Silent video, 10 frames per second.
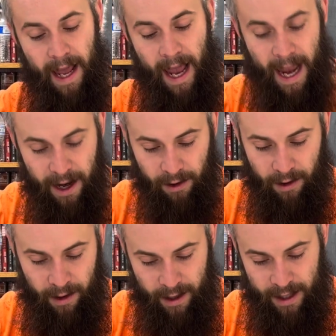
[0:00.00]

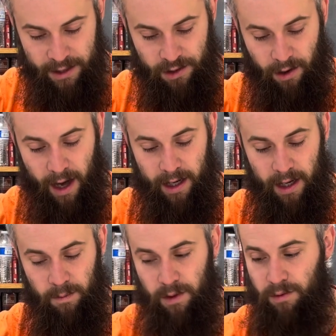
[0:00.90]
Agur is
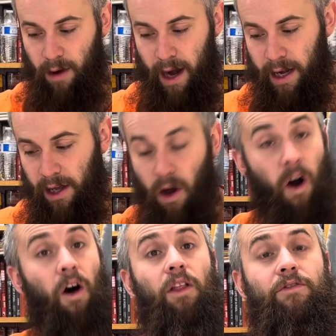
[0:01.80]
credited with writing
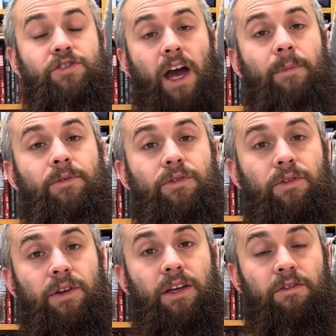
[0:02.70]
all of chapter
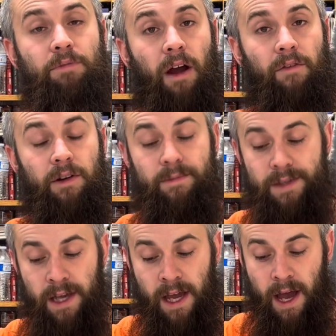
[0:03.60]
30 of
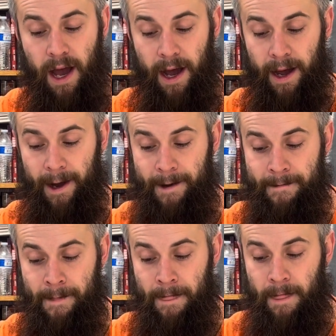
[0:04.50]
Proverbs. Uh,
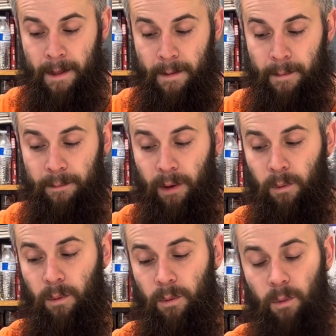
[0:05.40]

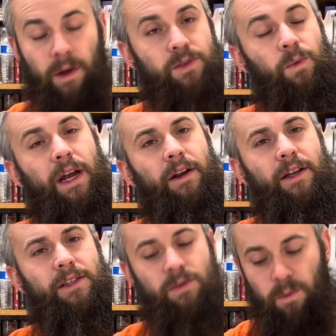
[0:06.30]
but what's weird
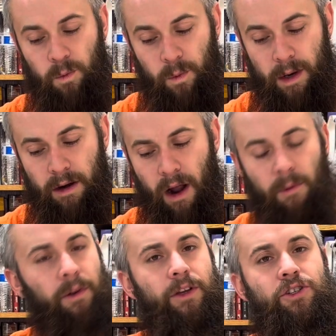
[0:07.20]
is we're not
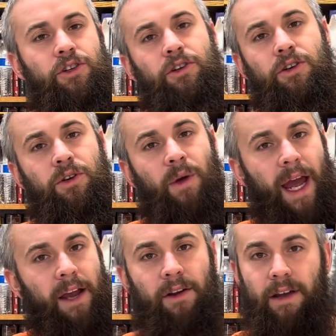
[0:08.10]
really sure who Agur